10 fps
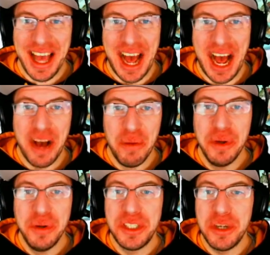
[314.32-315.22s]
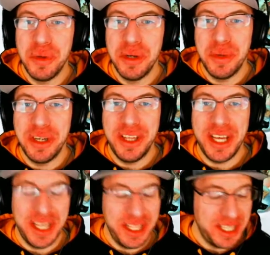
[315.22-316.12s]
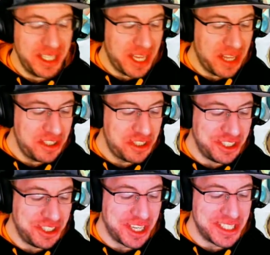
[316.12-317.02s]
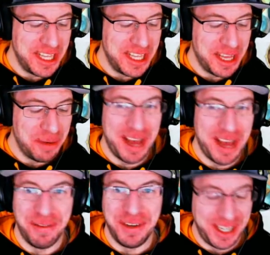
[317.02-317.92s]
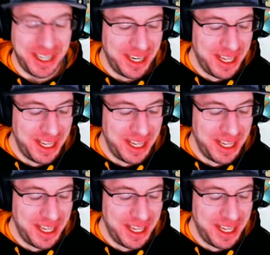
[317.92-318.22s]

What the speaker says: So what are the other screenshots that we have here?